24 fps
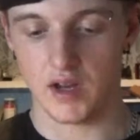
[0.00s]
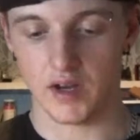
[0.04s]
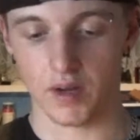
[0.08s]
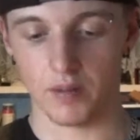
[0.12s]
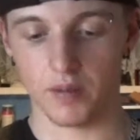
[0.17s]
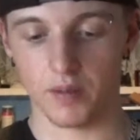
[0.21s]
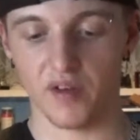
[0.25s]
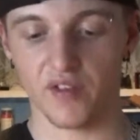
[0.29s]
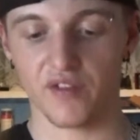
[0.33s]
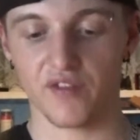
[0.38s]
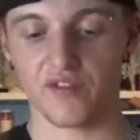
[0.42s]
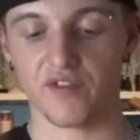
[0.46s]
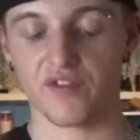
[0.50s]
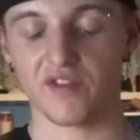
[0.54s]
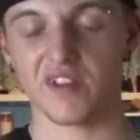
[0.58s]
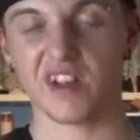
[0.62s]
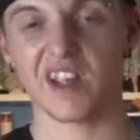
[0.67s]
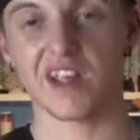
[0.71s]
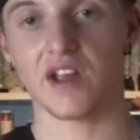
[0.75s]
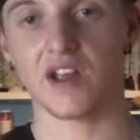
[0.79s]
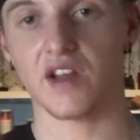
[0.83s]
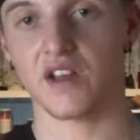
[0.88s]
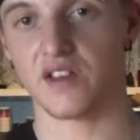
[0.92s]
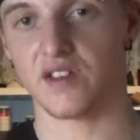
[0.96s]
number
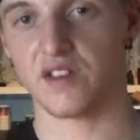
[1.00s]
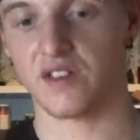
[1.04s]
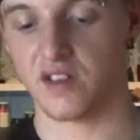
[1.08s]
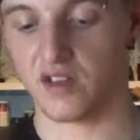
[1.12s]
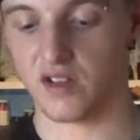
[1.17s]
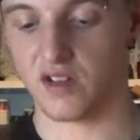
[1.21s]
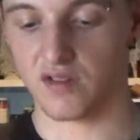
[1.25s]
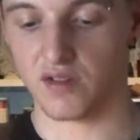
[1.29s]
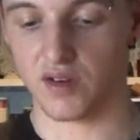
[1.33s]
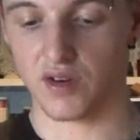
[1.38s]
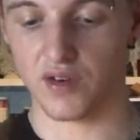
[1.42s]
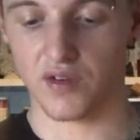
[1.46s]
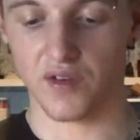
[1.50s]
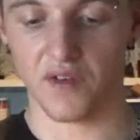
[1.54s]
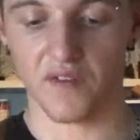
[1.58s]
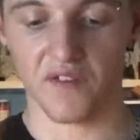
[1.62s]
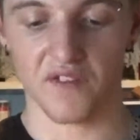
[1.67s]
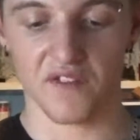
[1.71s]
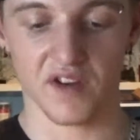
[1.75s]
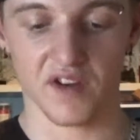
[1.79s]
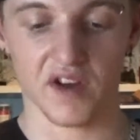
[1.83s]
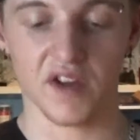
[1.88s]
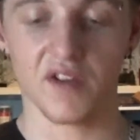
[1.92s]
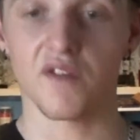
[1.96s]

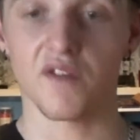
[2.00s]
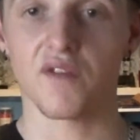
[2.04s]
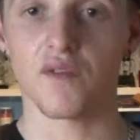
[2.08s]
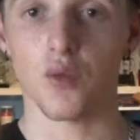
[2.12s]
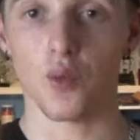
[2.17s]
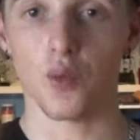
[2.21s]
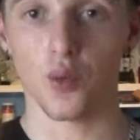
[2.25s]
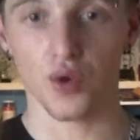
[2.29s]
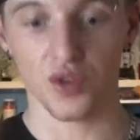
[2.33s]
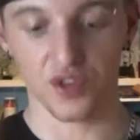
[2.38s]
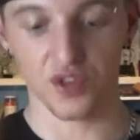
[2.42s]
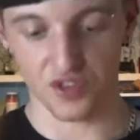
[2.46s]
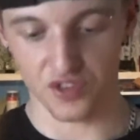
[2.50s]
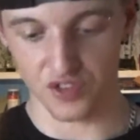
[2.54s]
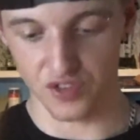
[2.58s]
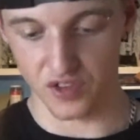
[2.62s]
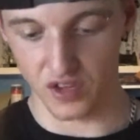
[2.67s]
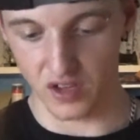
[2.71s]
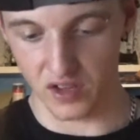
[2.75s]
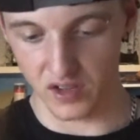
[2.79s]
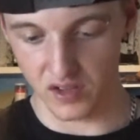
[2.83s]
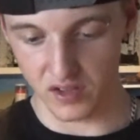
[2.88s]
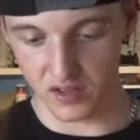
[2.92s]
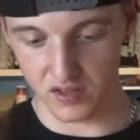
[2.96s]

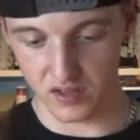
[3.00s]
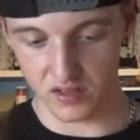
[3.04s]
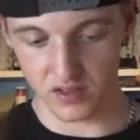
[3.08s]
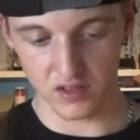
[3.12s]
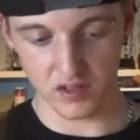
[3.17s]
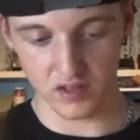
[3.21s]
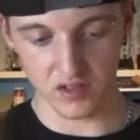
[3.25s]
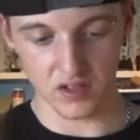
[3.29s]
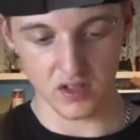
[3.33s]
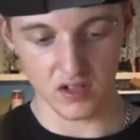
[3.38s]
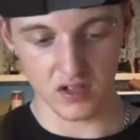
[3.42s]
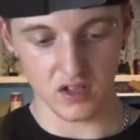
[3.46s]
30346.